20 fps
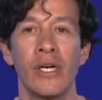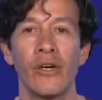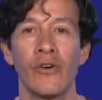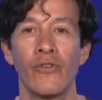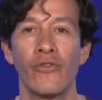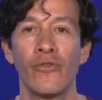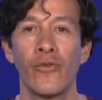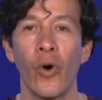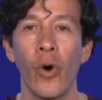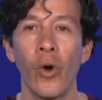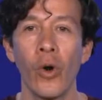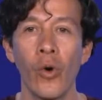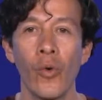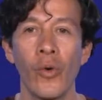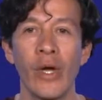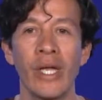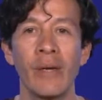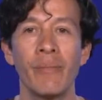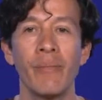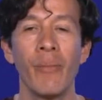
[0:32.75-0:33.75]
follow
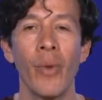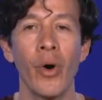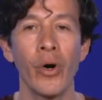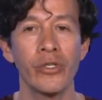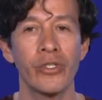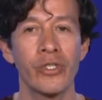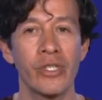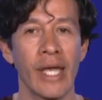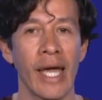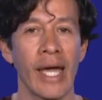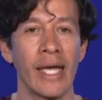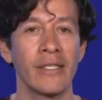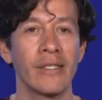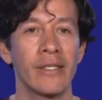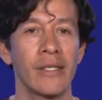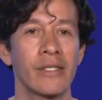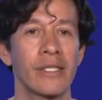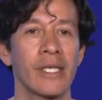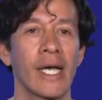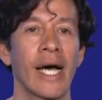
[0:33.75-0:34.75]
in most
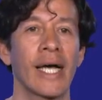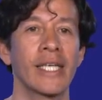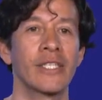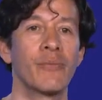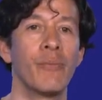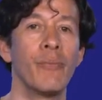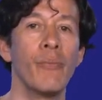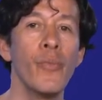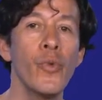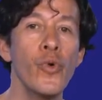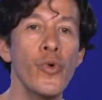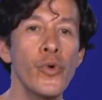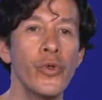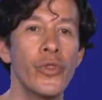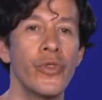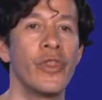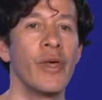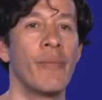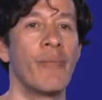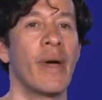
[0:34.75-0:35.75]
cases a smooth
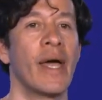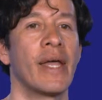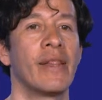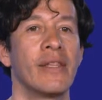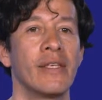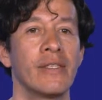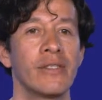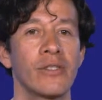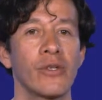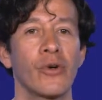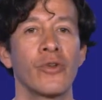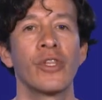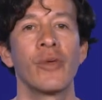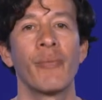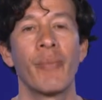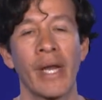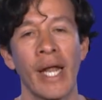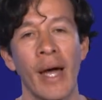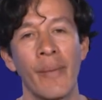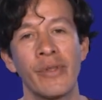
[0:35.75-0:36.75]
dependence on the
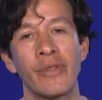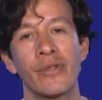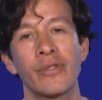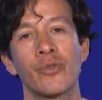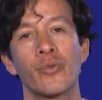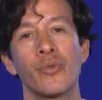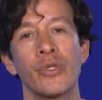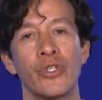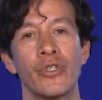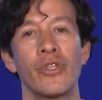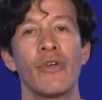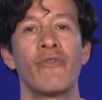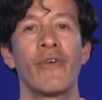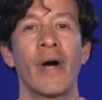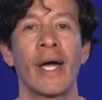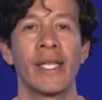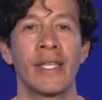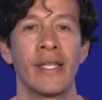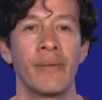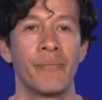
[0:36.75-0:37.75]
parameters which
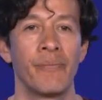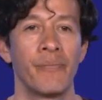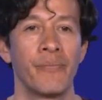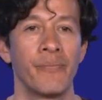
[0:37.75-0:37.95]
define them.